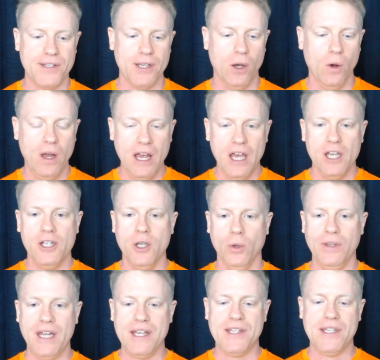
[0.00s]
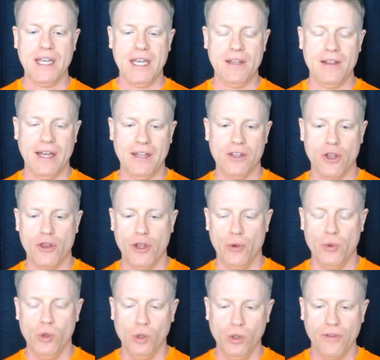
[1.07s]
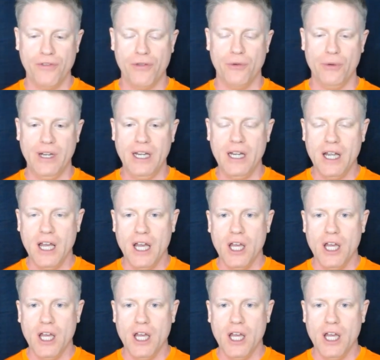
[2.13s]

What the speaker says: So, you know, they say, like, the rule of three,